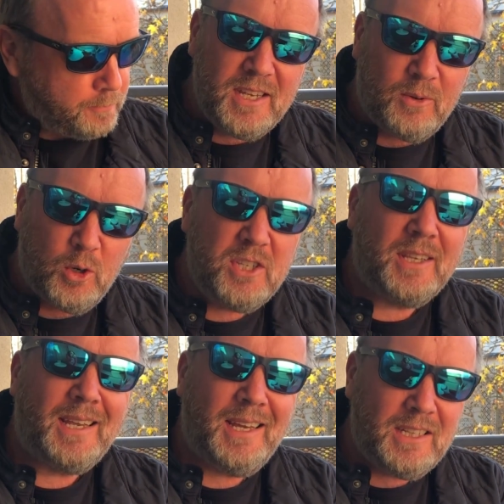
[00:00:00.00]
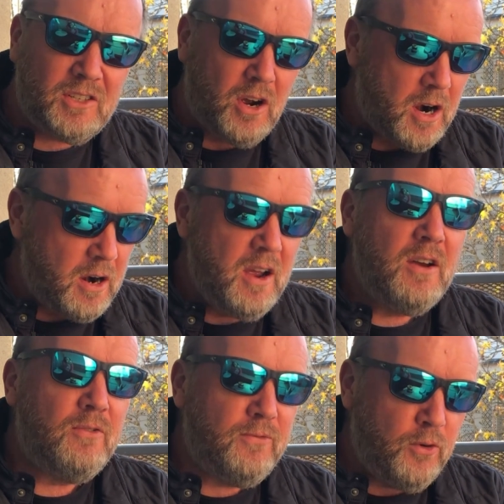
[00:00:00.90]
and watch the Qatar
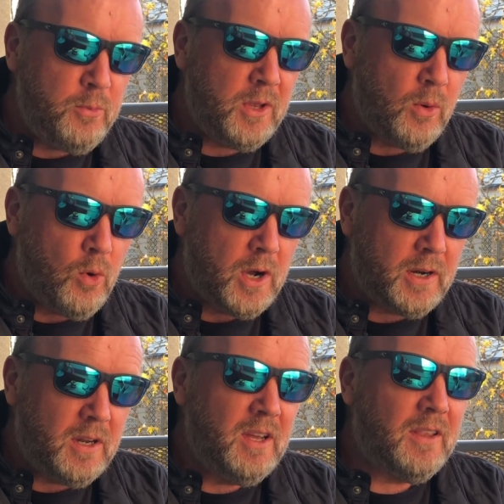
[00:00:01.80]
Formula One,